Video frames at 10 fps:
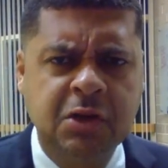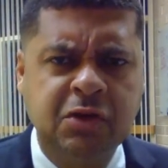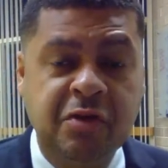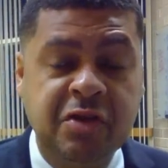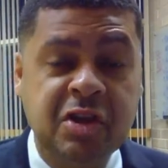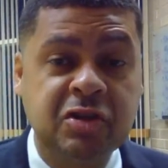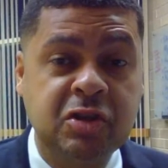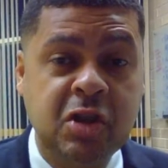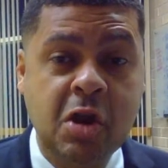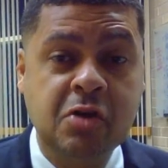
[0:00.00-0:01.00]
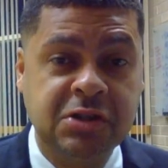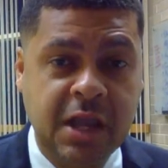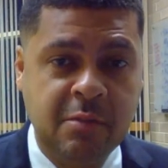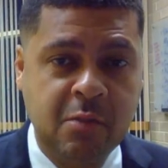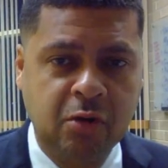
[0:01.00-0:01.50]
So this
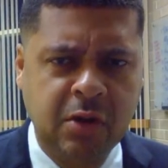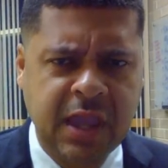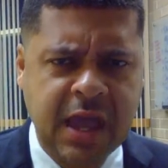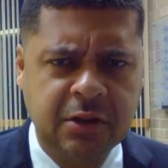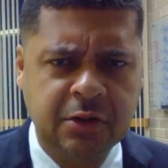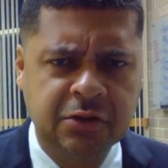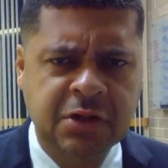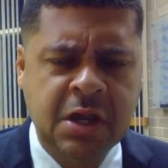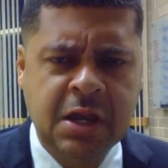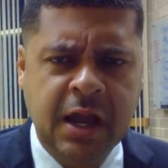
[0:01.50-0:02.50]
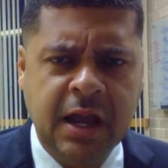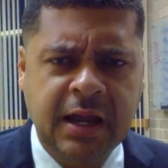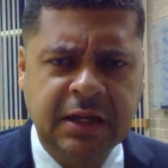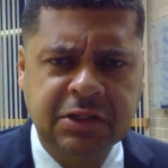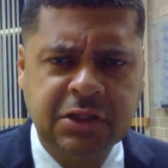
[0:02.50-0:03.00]
Thursday, mark your calendars,
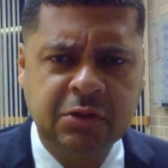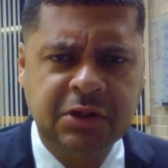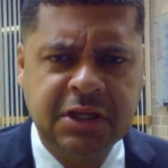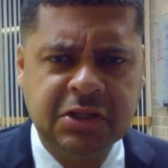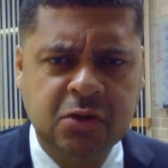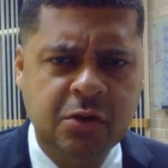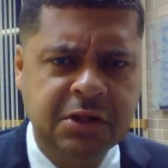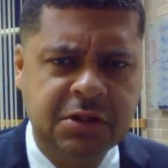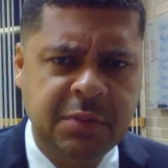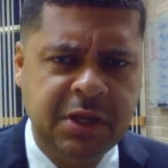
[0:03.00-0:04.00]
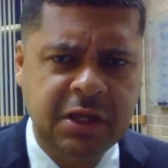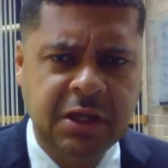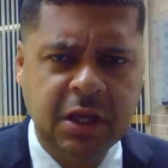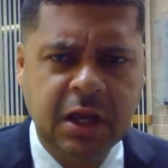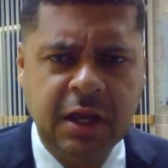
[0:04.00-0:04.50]
uh, certainly is going to
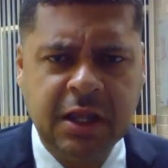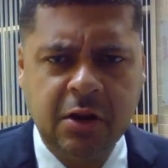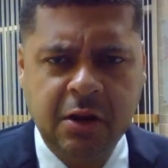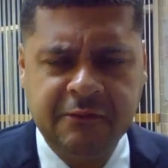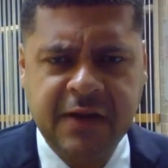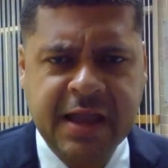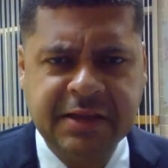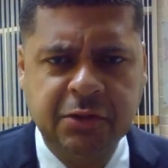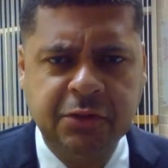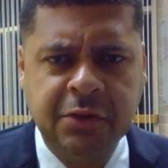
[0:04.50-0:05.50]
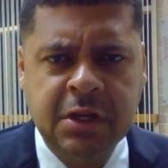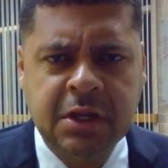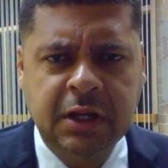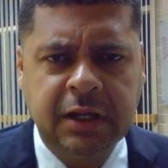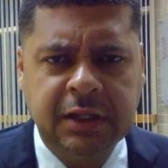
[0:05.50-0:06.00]
be uh, in our advisor
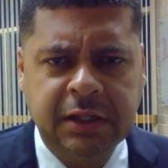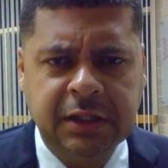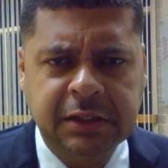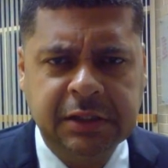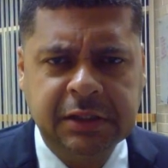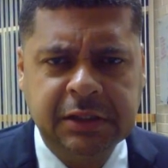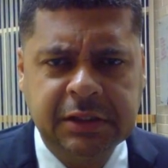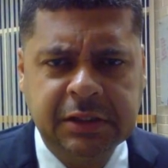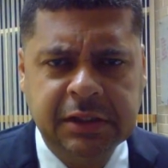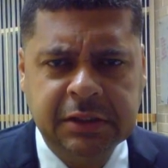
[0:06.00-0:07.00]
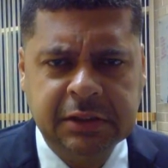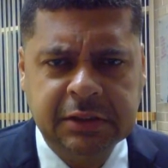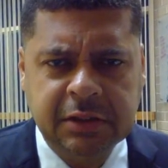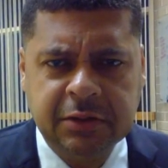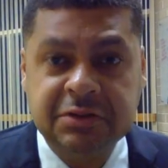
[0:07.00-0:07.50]
uh,
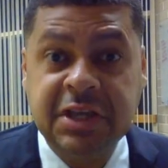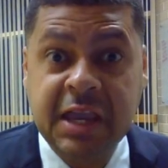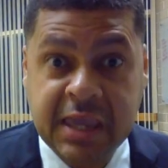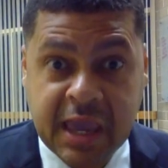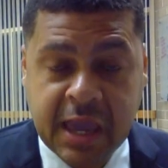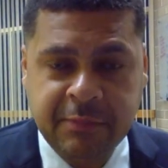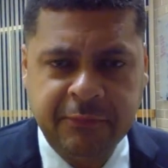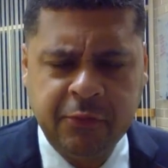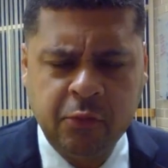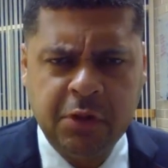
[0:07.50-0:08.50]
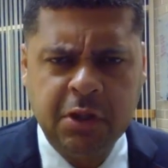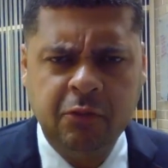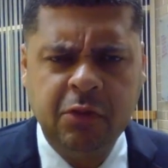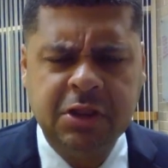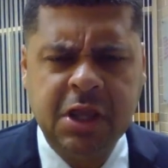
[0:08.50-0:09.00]
or JCAP, if you
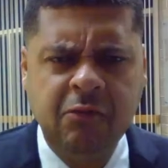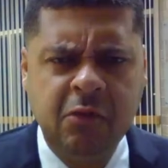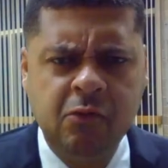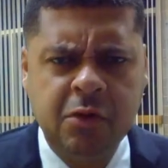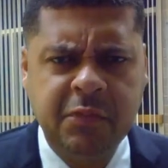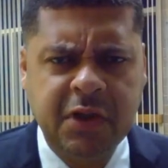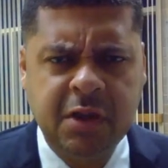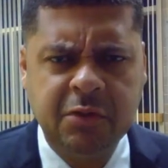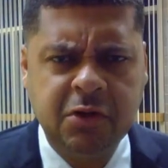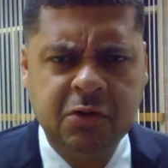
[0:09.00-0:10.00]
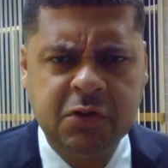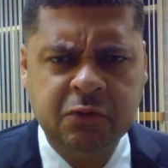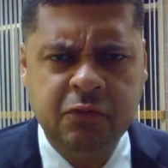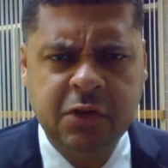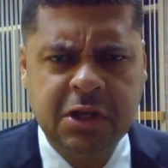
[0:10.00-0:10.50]
will. One thing we want to be able to do is
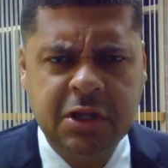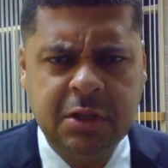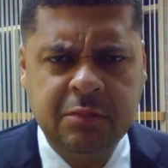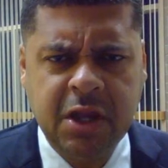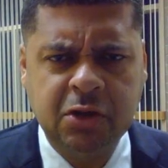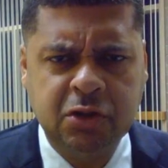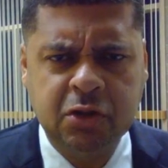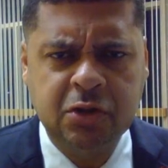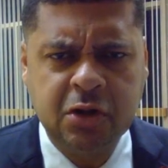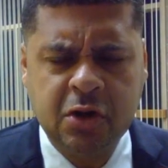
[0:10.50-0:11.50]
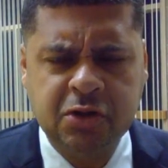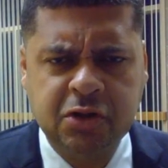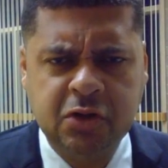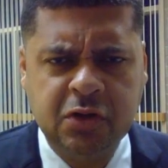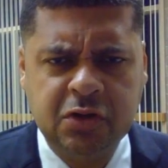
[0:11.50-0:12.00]
really make sure that our
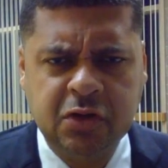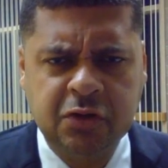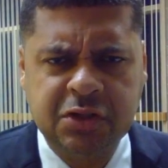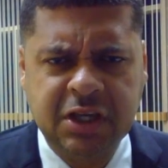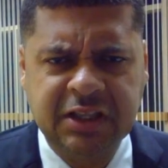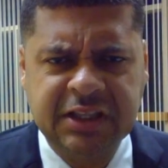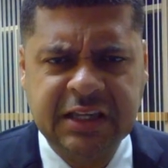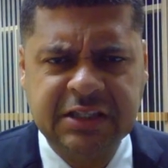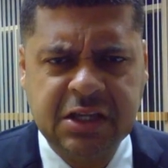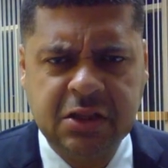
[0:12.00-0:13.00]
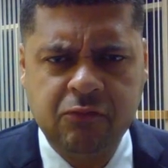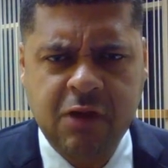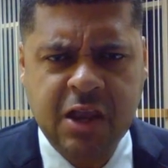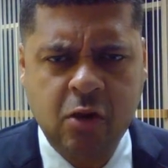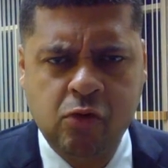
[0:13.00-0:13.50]
students are selecting the
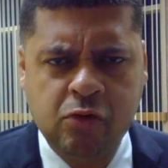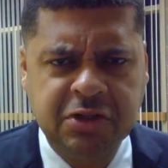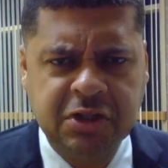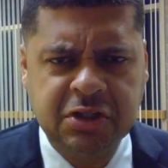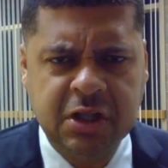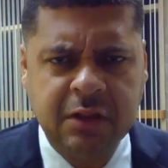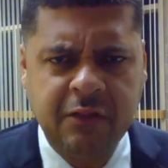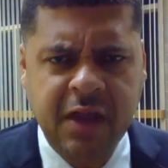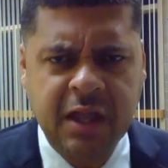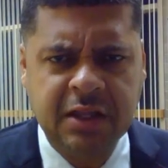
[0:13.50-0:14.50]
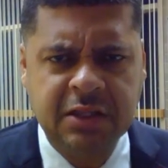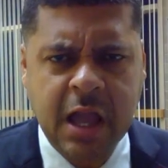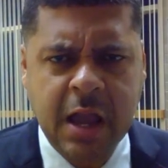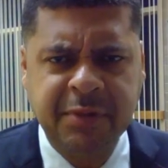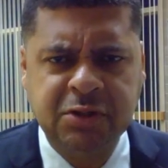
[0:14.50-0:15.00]
right courses that they've had the
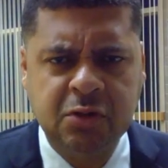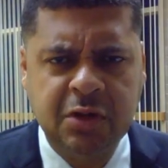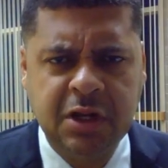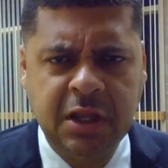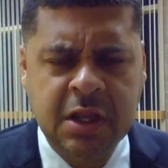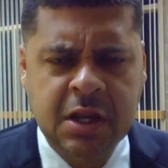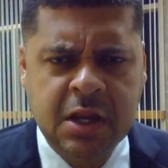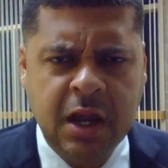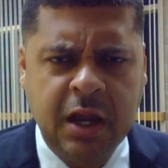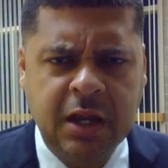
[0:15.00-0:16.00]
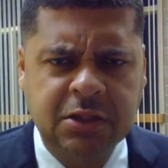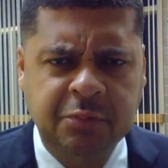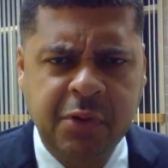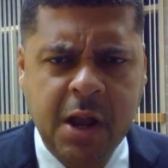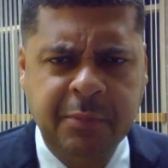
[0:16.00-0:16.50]
opportunity uh,
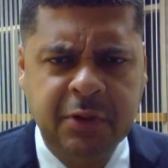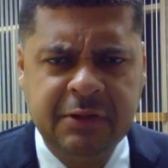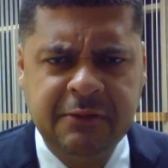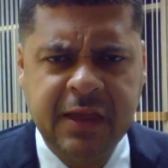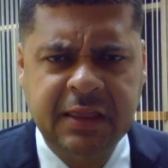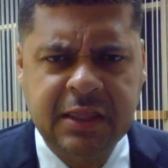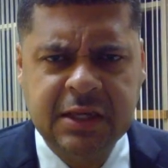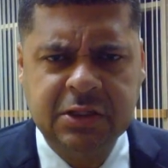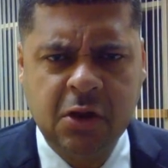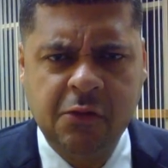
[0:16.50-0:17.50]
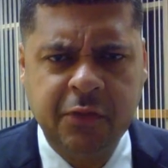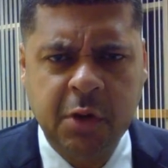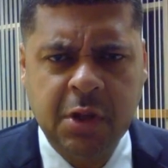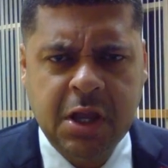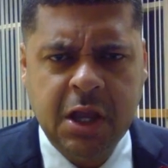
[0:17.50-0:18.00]
to properly vet this
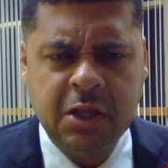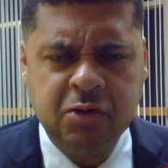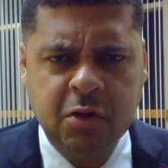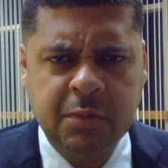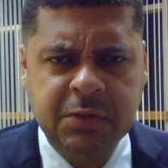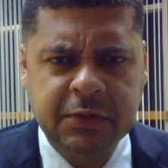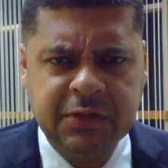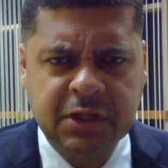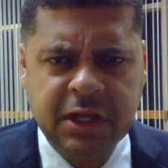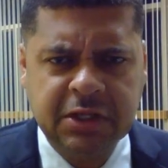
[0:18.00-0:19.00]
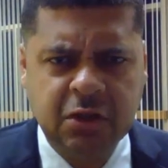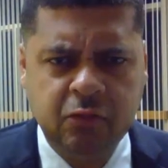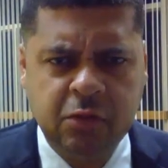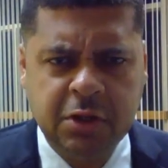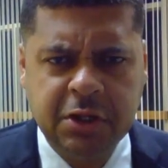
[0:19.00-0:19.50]
over in terms of
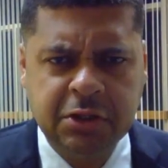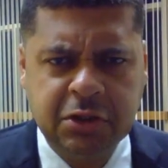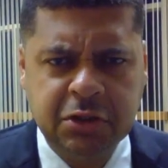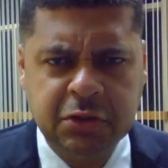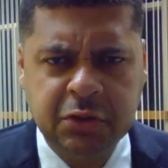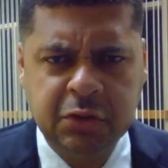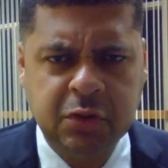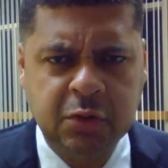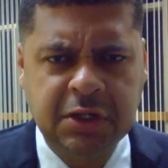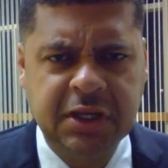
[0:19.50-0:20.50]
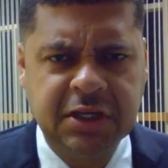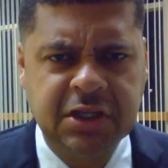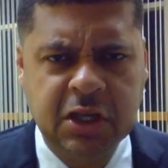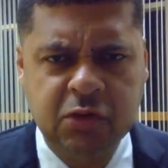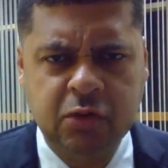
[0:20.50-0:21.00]
selection one, two, three,
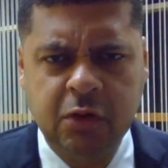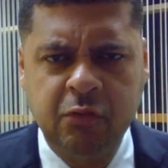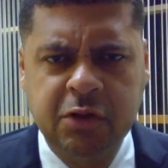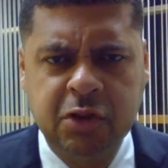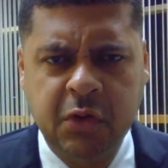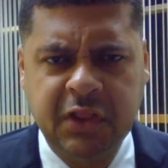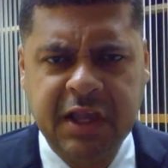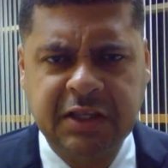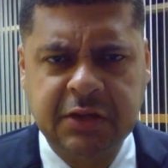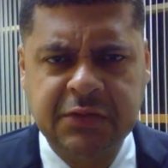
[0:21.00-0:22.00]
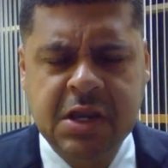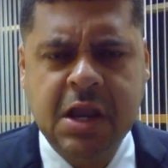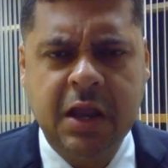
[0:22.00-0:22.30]
etc., with their electives.